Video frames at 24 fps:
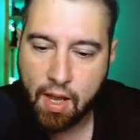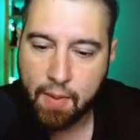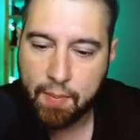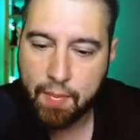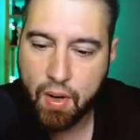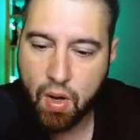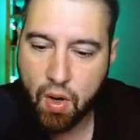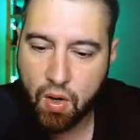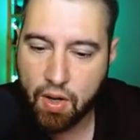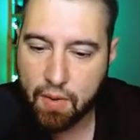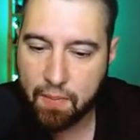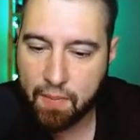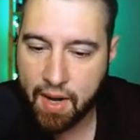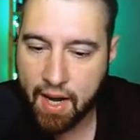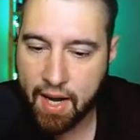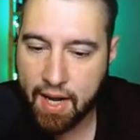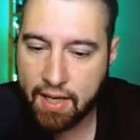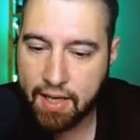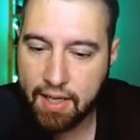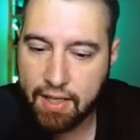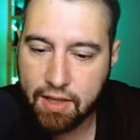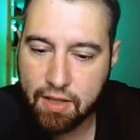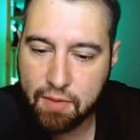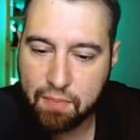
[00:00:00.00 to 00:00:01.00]

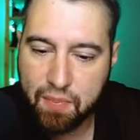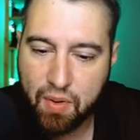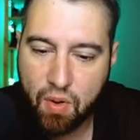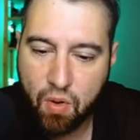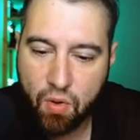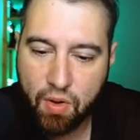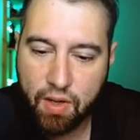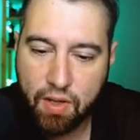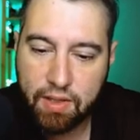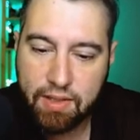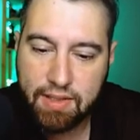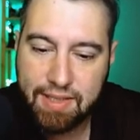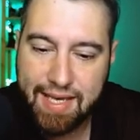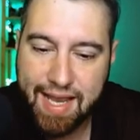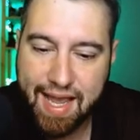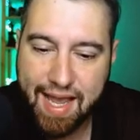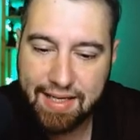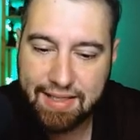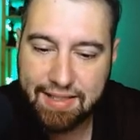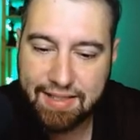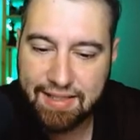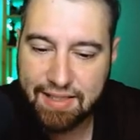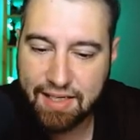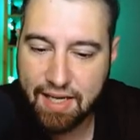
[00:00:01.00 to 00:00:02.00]
Pokemon in the
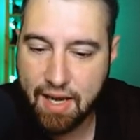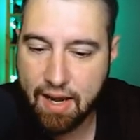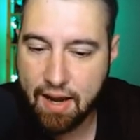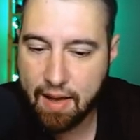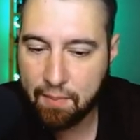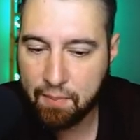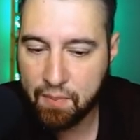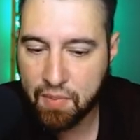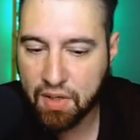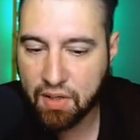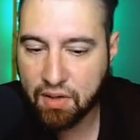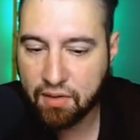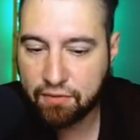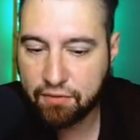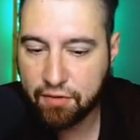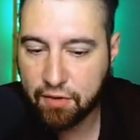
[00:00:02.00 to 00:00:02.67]
Pokedex number